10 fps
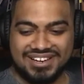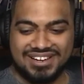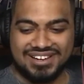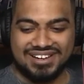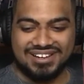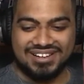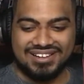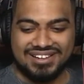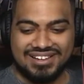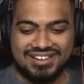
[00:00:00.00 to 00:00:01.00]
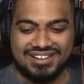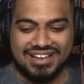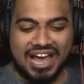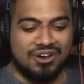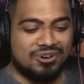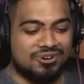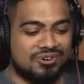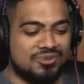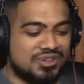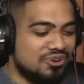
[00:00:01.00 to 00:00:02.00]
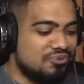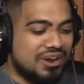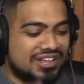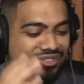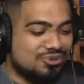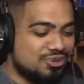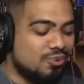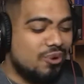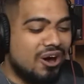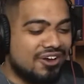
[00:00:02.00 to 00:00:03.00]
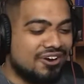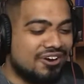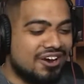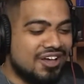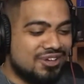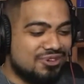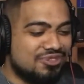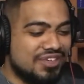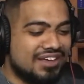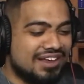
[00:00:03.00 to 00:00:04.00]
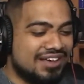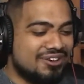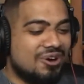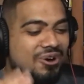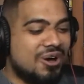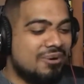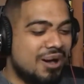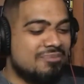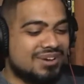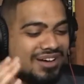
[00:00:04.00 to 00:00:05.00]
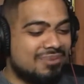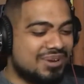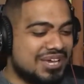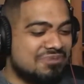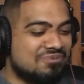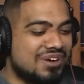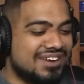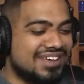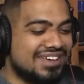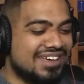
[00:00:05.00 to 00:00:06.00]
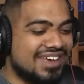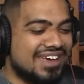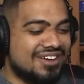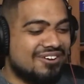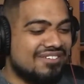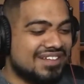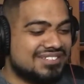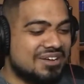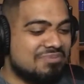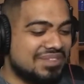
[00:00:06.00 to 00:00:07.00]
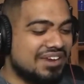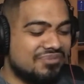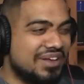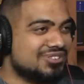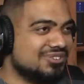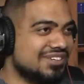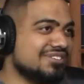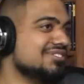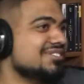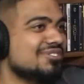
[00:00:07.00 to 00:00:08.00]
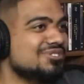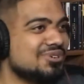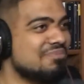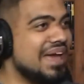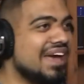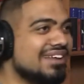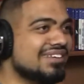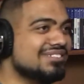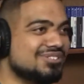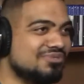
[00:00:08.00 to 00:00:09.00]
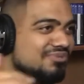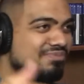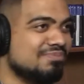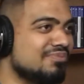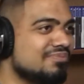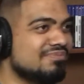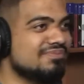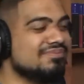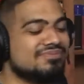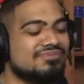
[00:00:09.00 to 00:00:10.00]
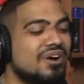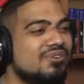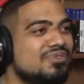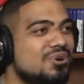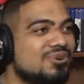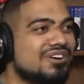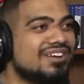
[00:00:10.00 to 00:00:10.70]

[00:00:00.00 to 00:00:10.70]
How how when you're running through the water, you think like, oh, I'm gonna keep running and all that stuff, but then eventually you just lose your balance, you fall forward.